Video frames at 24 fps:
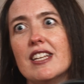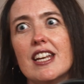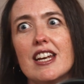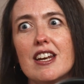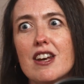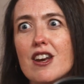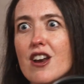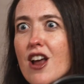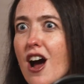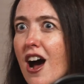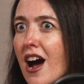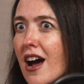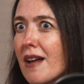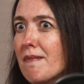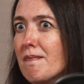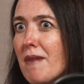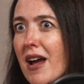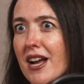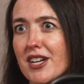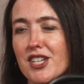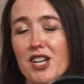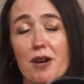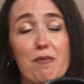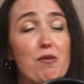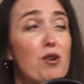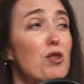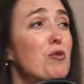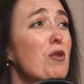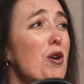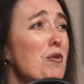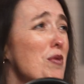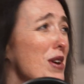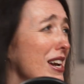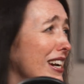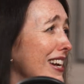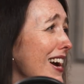did not match up with
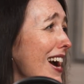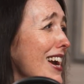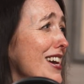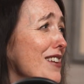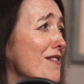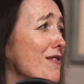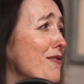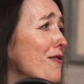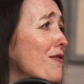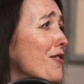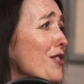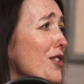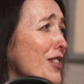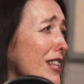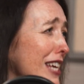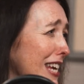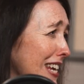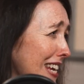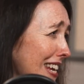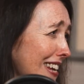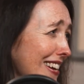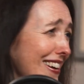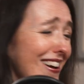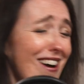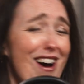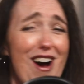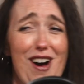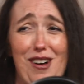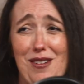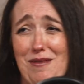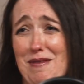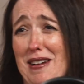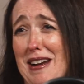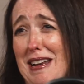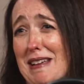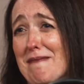what we had kind of fully
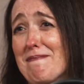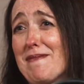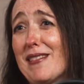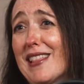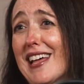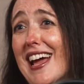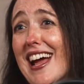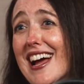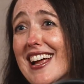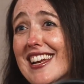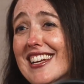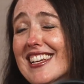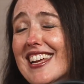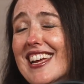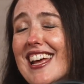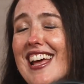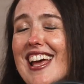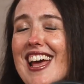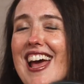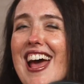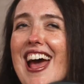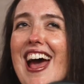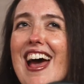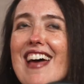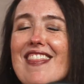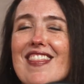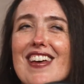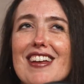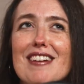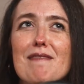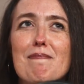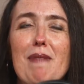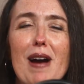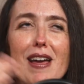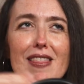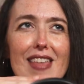already planned. And
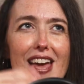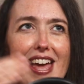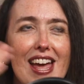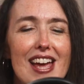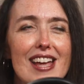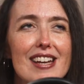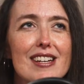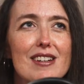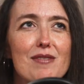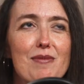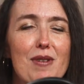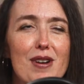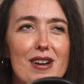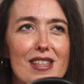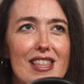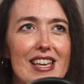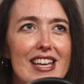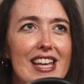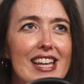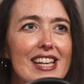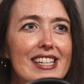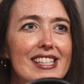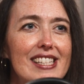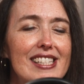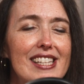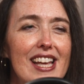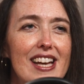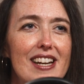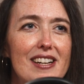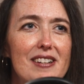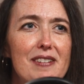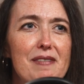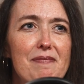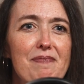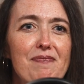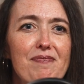then by the end, one of the kids
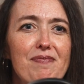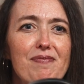said,